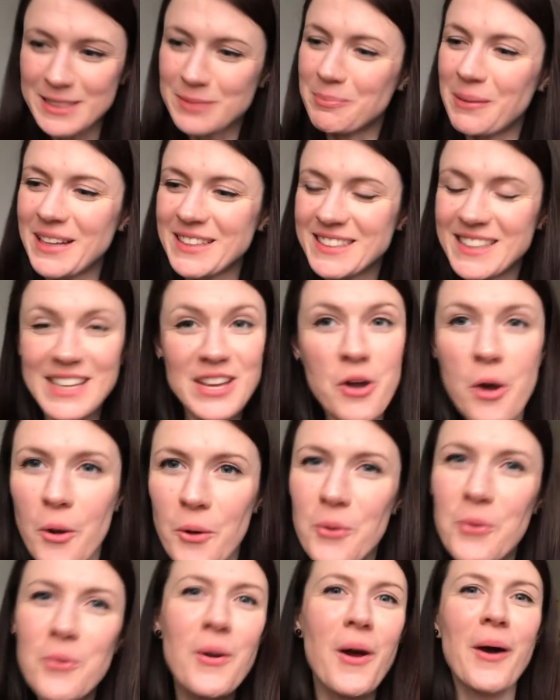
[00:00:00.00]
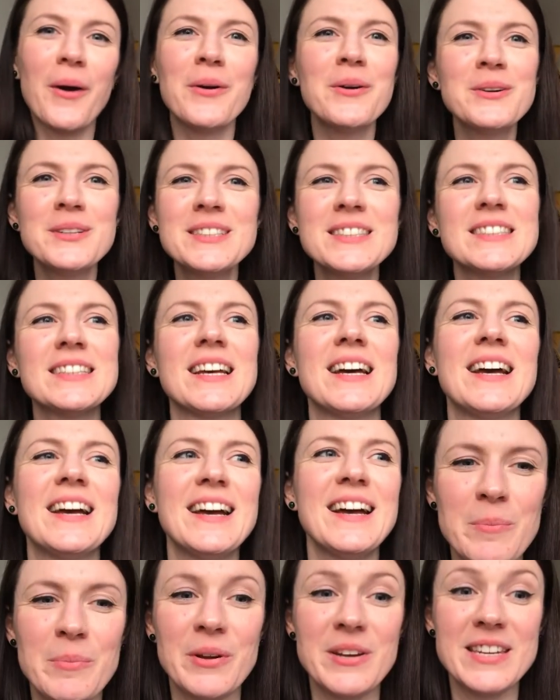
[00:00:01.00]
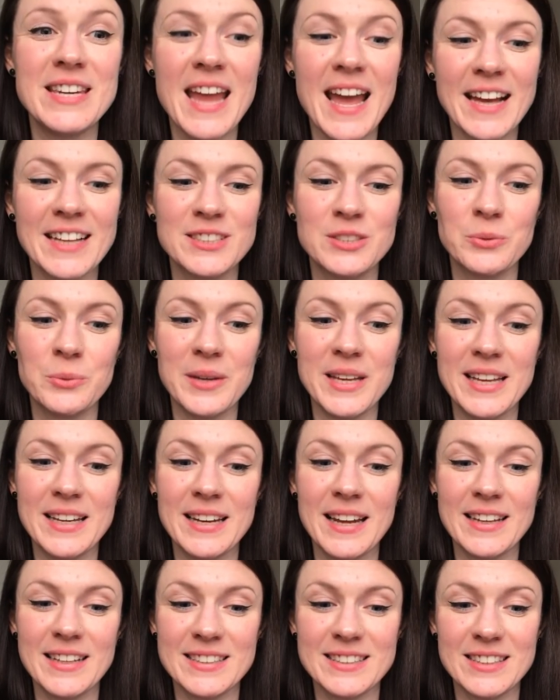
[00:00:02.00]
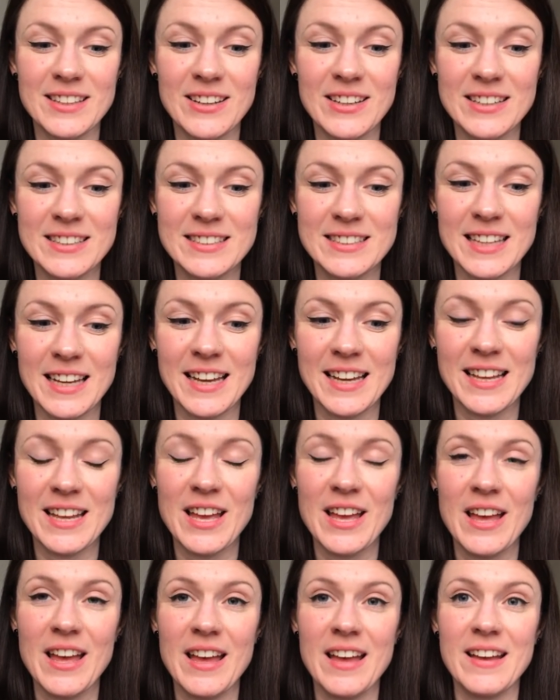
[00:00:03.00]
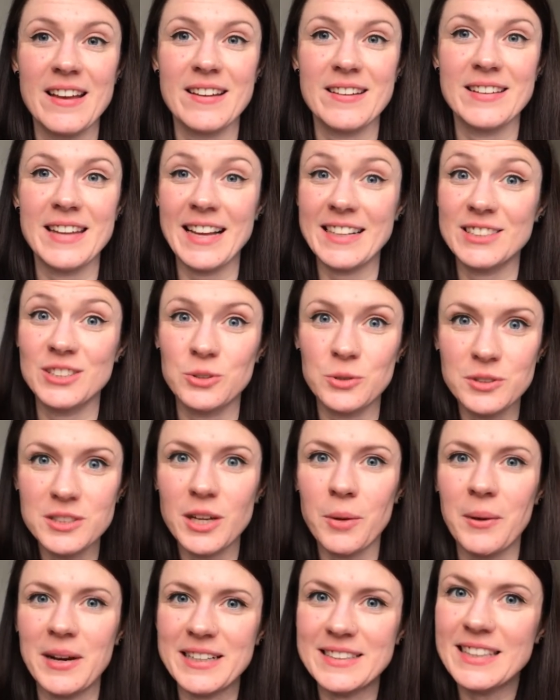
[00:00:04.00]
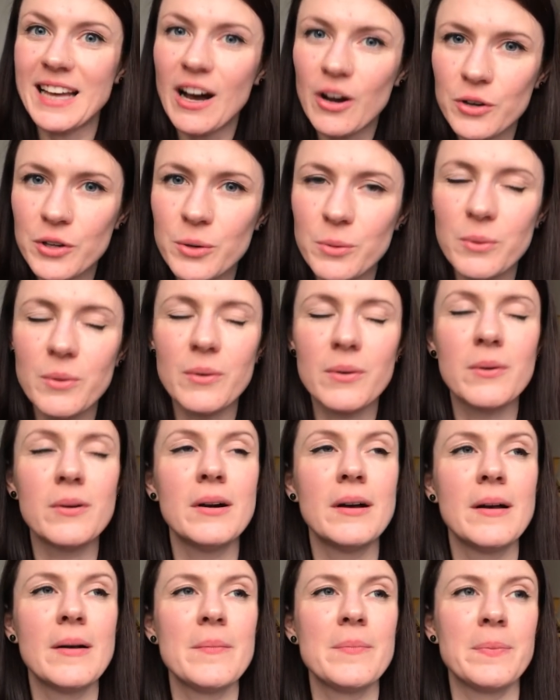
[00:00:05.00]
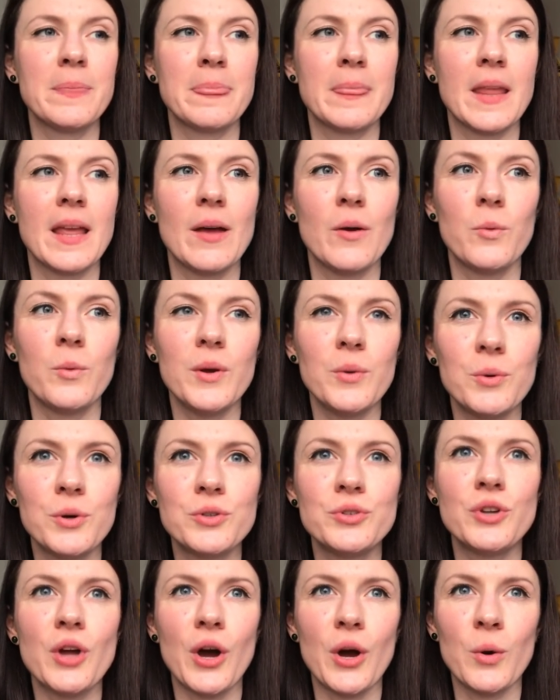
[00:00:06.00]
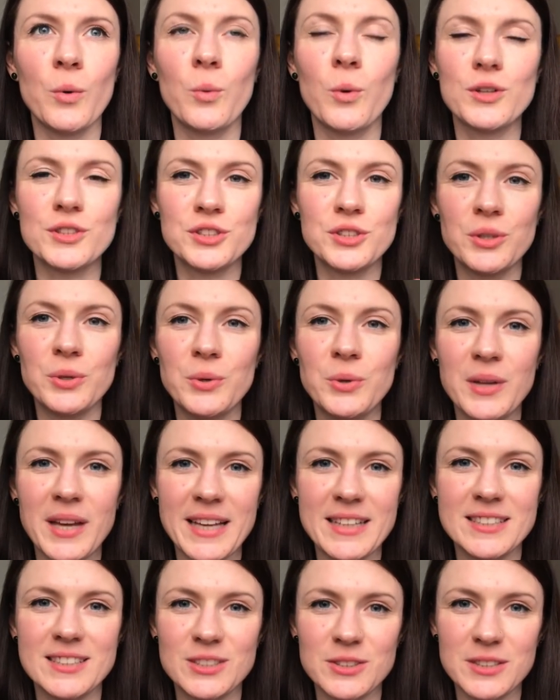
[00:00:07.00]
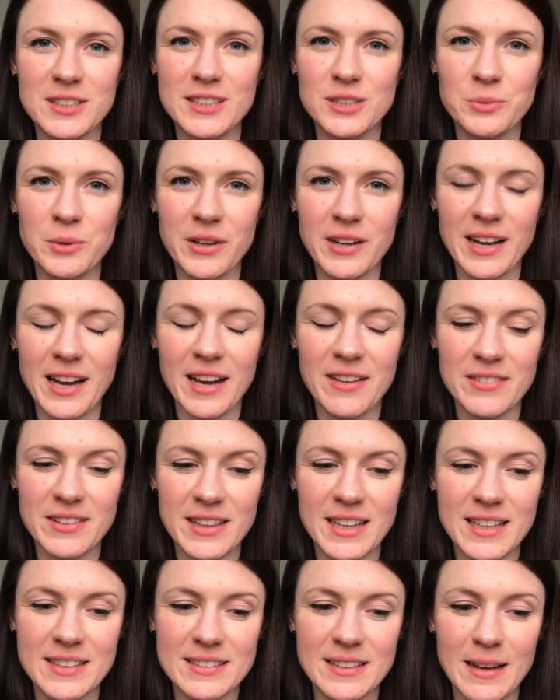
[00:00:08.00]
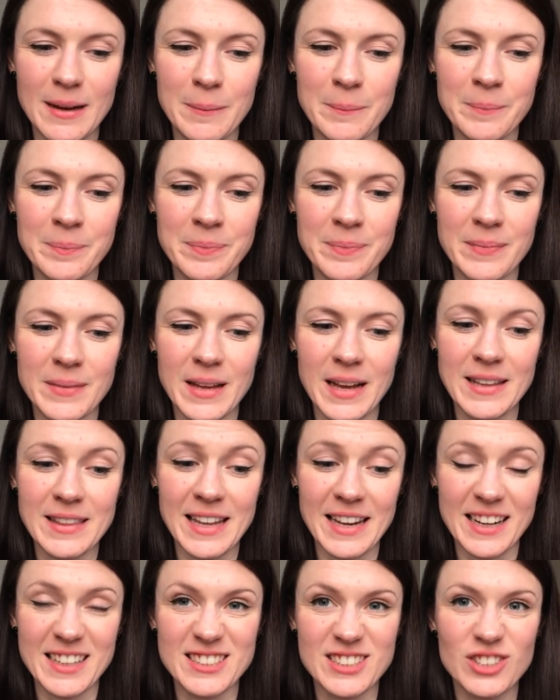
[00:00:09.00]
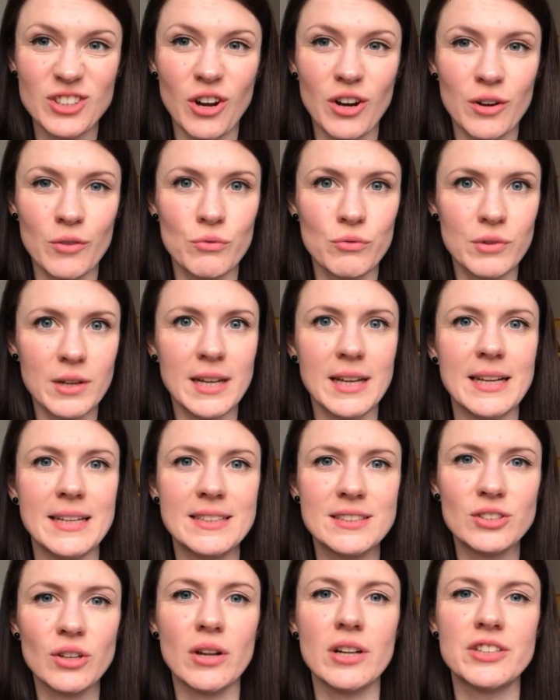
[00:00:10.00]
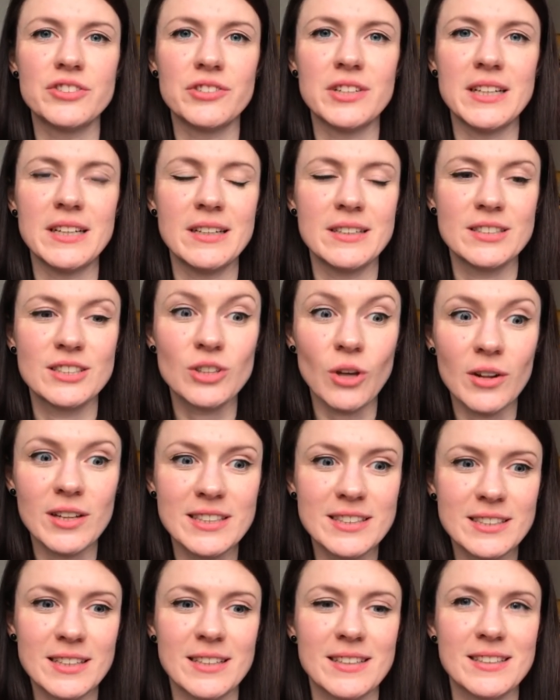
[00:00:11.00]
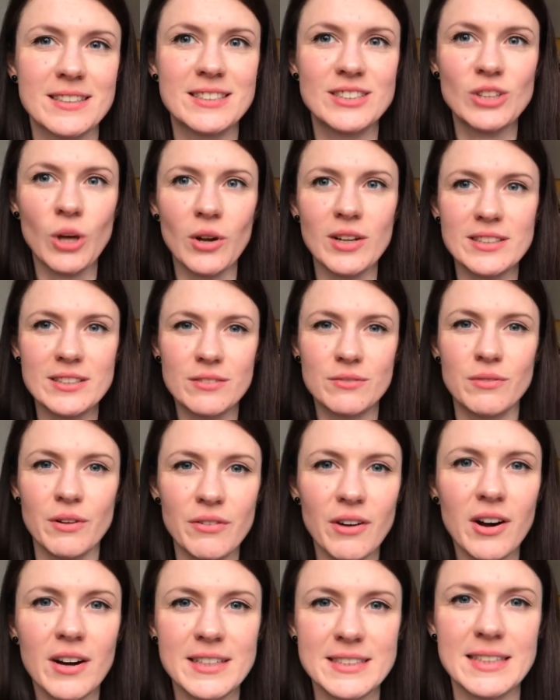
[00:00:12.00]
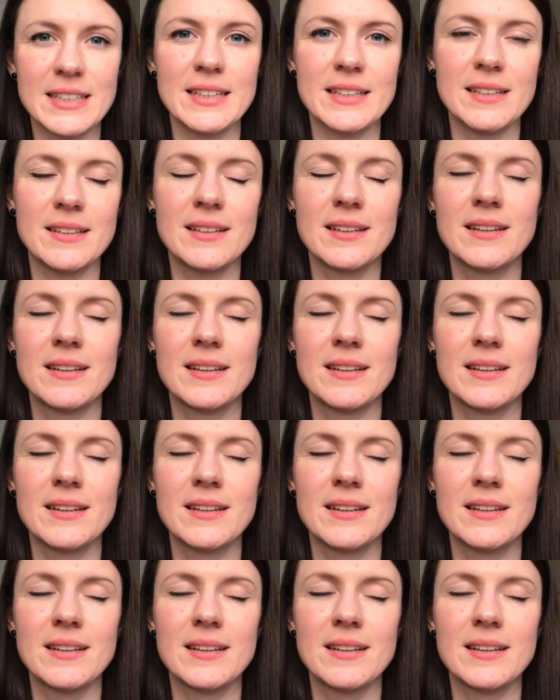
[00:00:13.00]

as Betty? Who knows? But next week, next Thursday, next Sunday, when I tell you all, we will know what two case studies we're going to have in the exam, and then I can start really solid, solid, solid revising